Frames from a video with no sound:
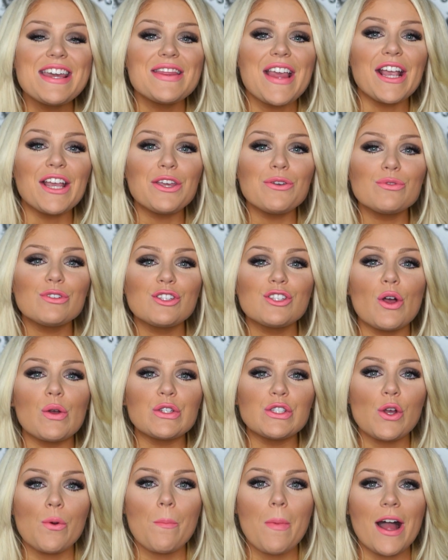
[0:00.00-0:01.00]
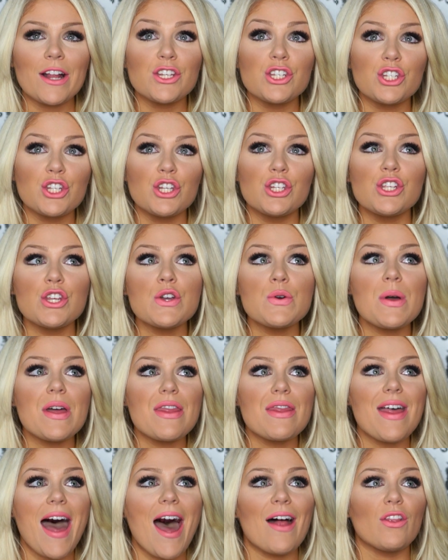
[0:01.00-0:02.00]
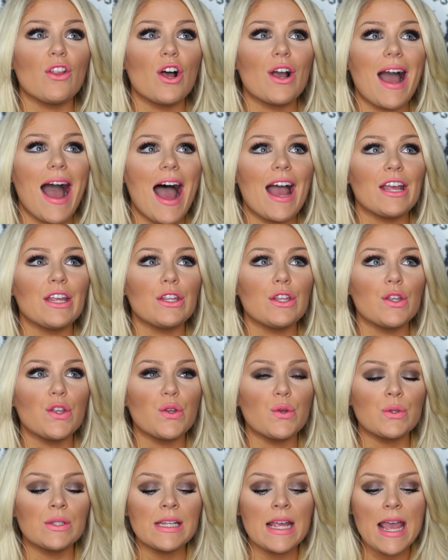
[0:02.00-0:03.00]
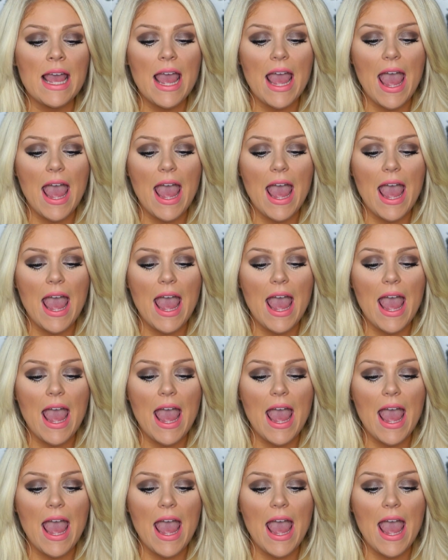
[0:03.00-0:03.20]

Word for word: Thank you so, so much. To do that look, I used